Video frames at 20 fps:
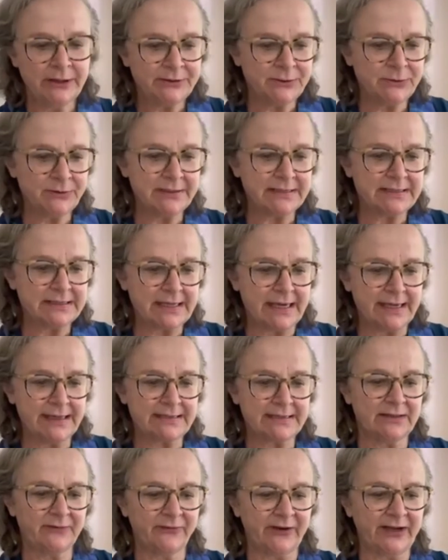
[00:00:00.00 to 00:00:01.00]
to the
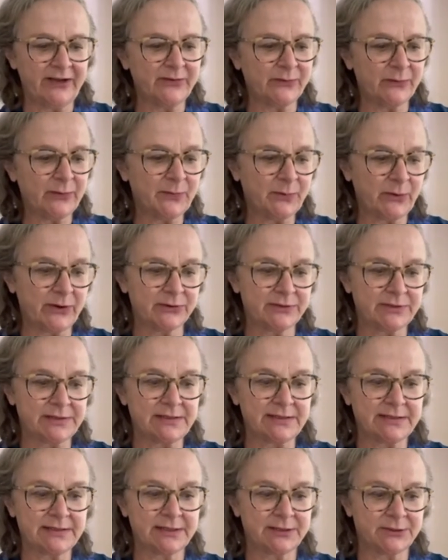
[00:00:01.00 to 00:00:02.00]
saints and faithful brothers
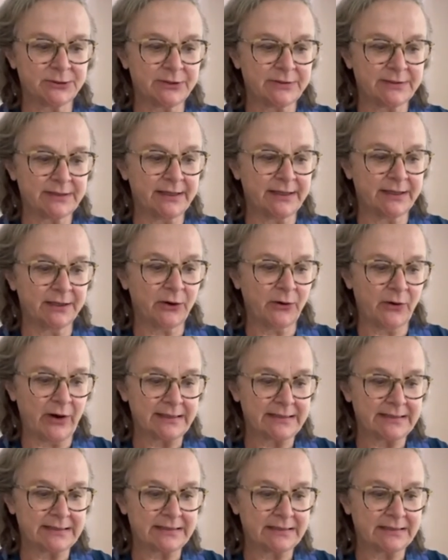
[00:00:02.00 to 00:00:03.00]
and sisters in
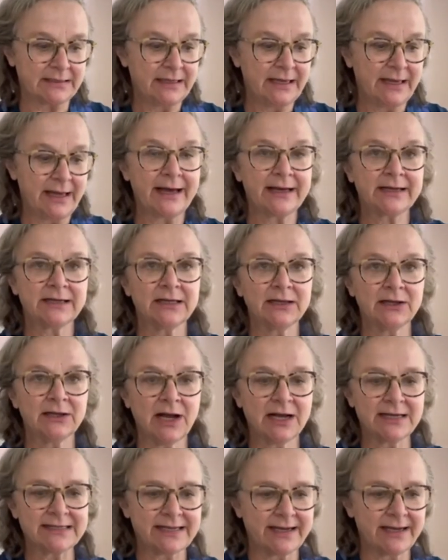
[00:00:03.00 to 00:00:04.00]
Christ at
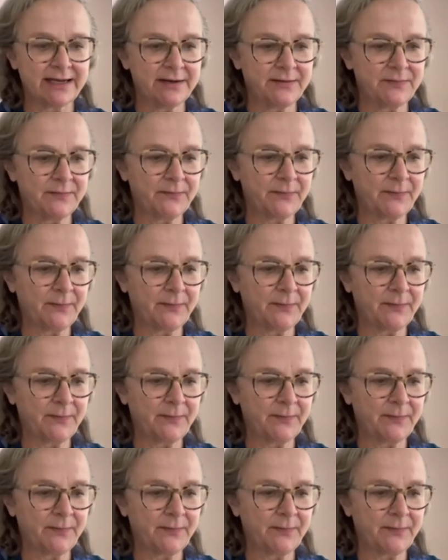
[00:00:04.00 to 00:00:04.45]
Colossae.